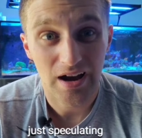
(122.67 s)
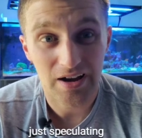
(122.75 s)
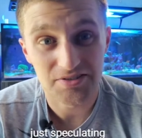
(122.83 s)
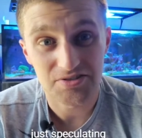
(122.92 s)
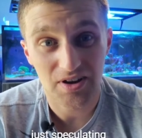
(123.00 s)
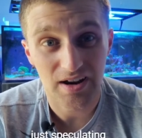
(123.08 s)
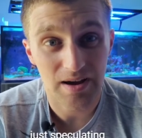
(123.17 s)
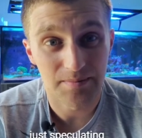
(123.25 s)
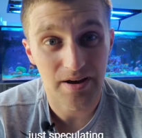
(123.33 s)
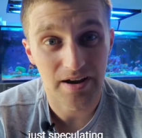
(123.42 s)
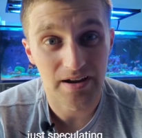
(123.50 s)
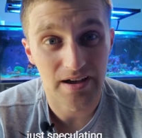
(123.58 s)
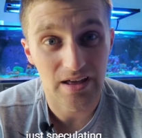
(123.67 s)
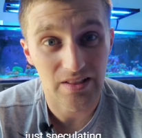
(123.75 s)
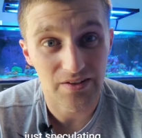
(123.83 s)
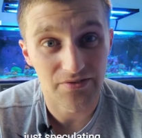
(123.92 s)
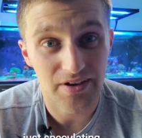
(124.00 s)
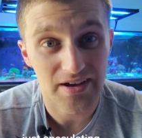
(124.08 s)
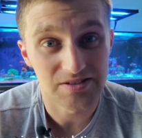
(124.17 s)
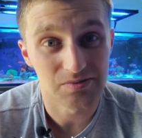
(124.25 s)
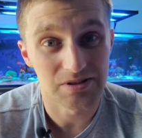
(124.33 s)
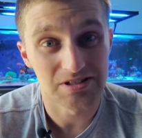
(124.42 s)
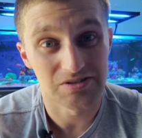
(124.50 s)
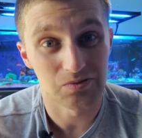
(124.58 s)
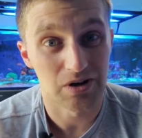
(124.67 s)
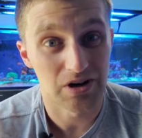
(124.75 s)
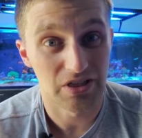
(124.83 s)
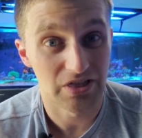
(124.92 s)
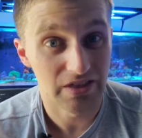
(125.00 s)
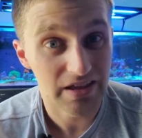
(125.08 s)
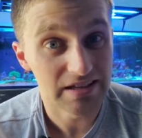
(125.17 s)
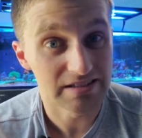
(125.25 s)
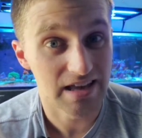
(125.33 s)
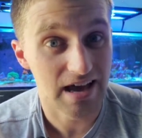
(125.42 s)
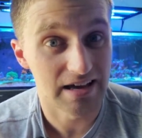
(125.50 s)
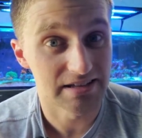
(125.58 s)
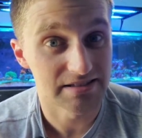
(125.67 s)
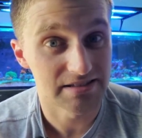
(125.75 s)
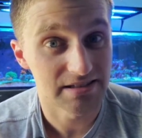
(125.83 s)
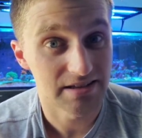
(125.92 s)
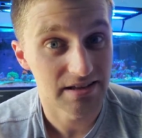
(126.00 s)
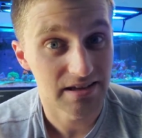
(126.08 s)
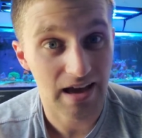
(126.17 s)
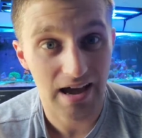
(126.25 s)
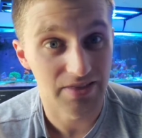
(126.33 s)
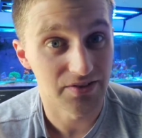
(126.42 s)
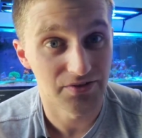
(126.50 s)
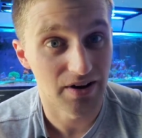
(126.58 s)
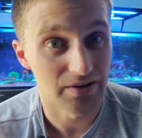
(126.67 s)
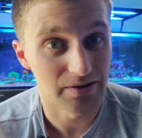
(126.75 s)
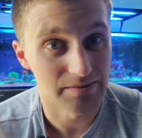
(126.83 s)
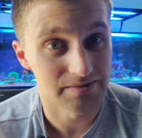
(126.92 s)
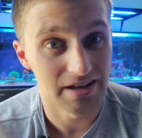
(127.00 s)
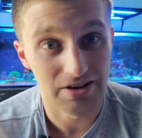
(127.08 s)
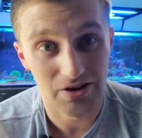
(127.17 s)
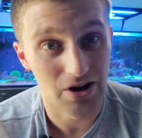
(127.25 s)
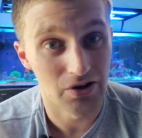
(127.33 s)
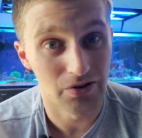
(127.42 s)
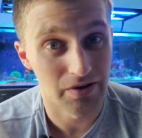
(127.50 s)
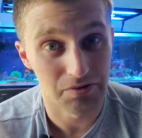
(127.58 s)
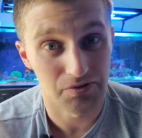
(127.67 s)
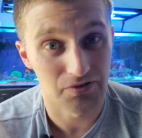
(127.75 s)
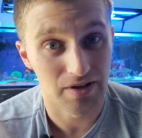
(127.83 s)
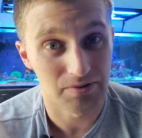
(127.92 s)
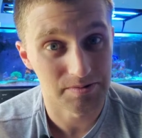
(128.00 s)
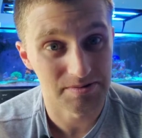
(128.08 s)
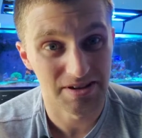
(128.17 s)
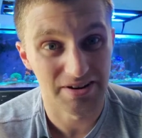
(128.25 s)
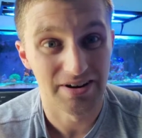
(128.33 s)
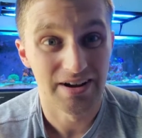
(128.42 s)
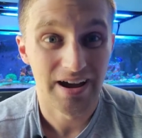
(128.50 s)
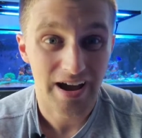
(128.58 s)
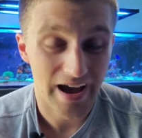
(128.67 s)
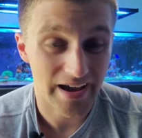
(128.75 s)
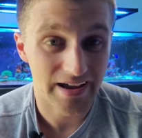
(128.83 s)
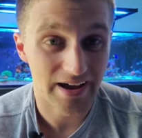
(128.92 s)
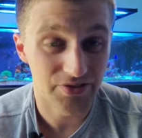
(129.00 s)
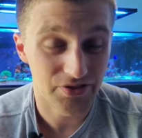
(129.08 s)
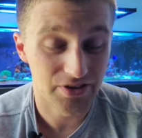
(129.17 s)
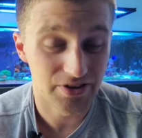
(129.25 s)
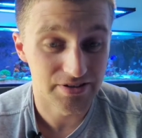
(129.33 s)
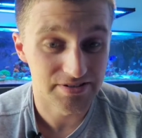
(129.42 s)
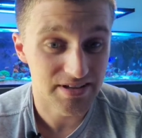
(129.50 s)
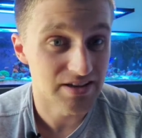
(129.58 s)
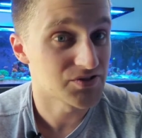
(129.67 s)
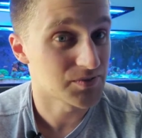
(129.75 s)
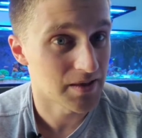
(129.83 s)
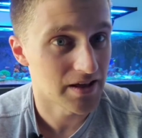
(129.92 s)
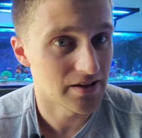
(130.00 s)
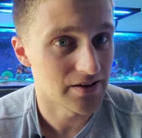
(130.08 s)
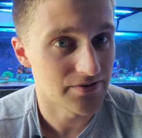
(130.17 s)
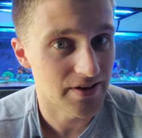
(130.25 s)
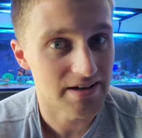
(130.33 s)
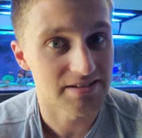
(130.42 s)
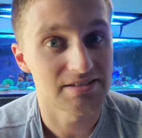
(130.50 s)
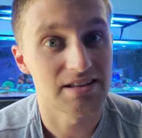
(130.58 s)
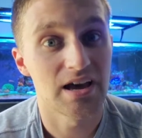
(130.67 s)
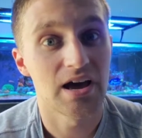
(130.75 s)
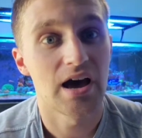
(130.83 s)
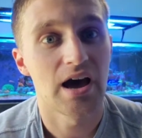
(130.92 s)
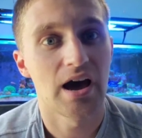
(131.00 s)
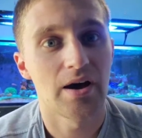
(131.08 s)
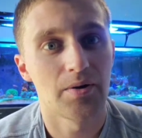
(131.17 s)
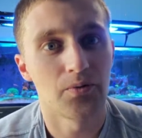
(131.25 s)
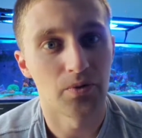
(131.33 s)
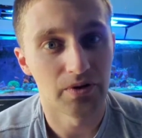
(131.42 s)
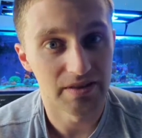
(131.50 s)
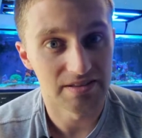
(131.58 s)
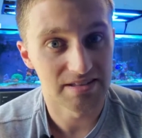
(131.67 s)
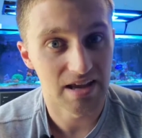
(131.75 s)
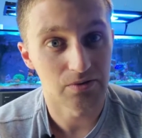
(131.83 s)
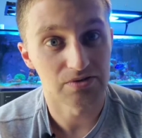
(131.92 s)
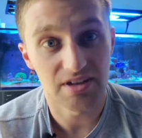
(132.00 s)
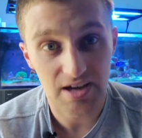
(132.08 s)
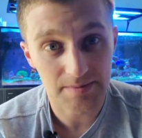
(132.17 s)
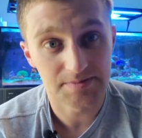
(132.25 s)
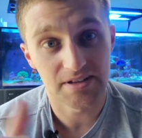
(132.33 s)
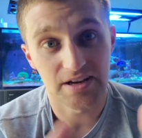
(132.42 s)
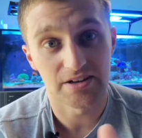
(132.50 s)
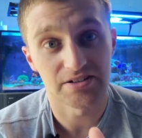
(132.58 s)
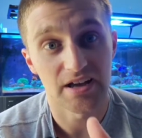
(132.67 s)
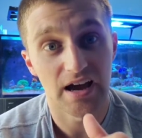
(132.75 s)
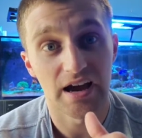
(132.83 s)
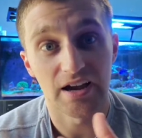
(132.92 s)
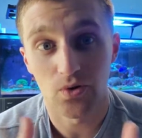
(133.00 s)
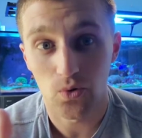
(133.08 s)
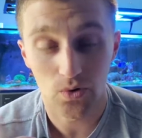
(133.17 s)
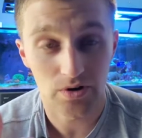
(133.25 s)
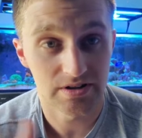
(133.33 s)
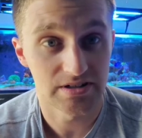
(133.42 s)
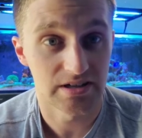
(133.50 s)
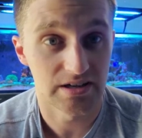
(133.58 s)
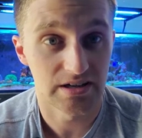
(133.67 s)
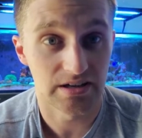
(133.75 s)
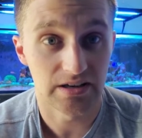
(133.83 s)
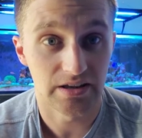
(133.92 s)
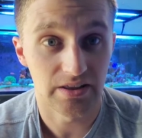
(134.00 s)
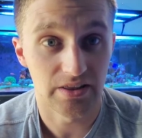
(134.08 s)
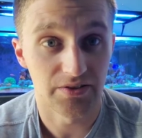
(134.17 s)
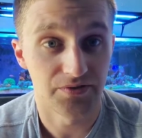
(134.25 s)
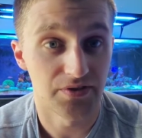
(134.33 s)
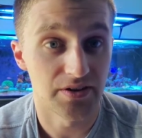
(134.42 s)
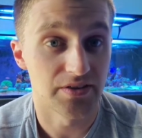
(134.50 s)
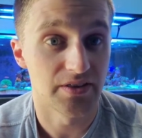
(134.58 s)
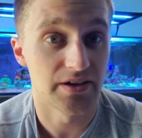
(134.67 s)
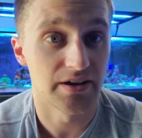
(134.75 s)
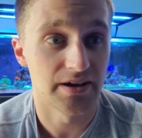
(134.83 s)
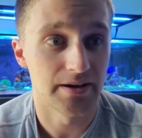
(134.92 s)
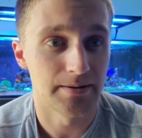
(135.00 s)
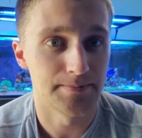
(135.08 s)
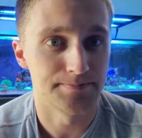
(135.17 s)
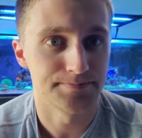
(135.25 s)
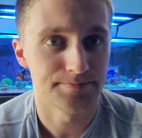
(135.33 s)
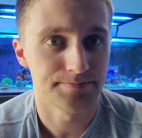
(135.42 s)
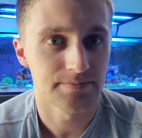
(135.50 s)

I also got my LFS, which is where these guys had the flatworms. I know there were flatworms there. I got the snails from the LFS. When this tank was upstairs, I quarantined the, the, um,